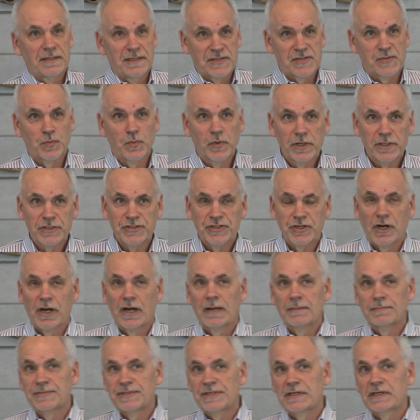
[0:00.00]
this
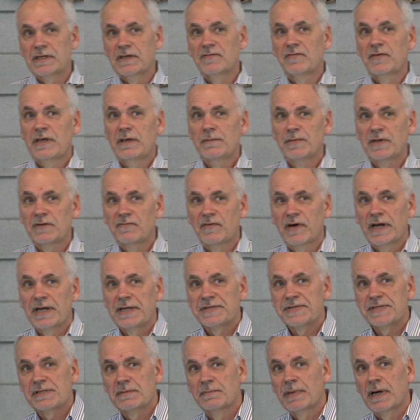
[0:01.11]
workshop to give him
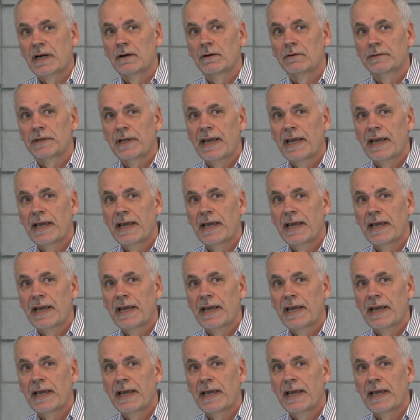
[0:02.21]
advice about